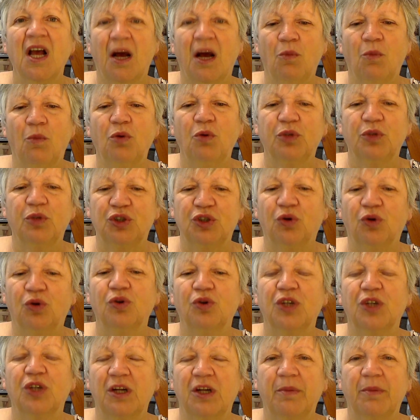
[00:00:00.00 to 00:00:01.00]
And what we're
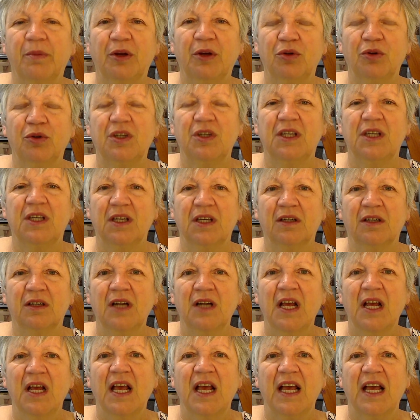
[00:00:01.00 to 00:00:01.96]
talking about here